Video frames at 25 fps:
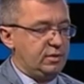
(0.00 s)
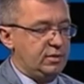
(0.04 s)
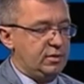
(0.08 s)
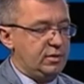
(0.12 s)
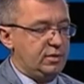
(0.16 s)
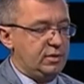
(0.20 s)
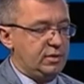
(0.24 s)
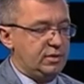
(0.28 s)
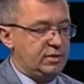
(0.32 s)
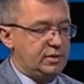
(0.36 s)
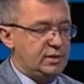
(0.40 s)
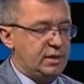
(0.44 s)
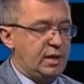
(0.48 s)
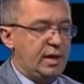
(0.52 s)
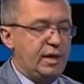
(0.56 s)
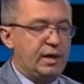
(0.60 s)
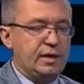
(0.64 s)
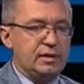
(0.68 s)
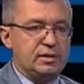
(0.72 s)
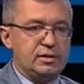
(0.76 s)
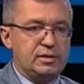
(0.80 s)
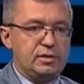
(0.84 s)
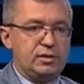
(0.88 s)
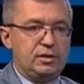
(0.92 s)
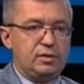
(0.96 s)
the
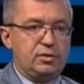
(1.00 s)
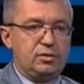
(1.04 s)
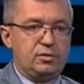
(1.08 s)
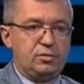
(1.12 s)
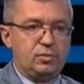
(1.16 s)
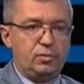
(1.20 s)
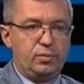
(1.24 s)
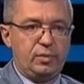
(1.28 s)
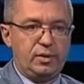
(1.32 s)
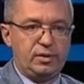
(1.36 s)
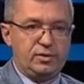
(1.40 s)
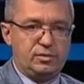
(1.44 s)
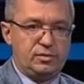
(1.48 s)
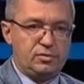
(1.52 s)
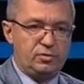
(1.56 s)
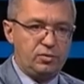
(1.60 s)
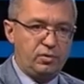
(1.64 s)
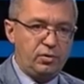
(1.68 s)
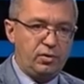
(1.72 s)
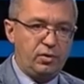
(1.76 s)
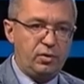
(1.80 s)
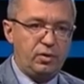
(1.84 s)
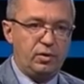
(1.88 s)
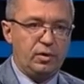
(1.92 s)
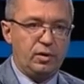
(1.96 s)
sides need to
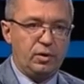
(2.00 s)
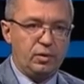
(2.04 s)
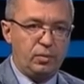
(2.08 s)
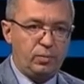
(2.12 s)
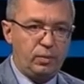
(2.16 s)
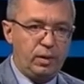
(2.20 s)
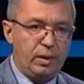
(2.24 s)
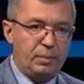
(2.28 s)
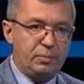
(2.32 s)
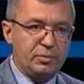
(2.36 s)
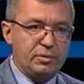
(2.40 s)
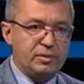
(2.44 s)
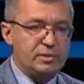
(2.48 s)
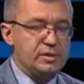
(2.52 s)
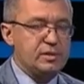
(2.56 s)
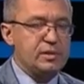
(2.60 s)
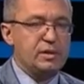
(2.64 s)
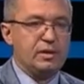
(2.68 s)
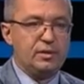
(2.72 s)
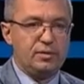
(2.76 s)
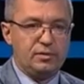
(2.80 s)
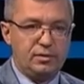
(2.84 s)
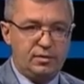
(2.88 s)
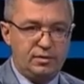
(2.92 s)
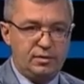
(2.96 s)
withdraw weapons.
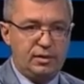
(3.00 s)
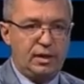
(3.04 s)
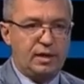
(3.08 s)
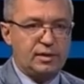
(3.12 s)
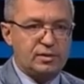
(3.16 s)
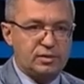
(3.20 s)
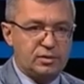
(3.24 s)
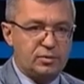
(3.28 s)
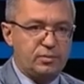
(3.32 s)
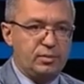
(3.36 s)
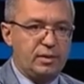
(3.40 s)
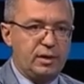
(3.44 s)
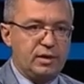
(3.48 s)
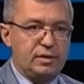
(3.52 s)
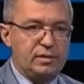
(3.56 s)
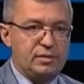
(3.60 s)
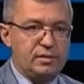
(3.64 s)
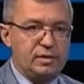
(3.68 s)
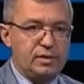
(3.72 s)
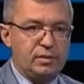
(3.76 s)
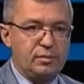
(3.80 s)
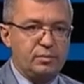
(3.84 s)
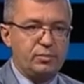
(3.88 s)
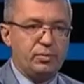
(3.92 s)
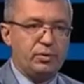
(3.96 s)
So that's quite
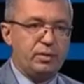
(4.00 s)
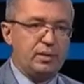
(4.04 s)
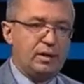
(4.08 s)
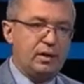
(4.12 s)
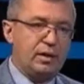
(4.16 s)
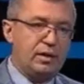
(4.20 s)
simple,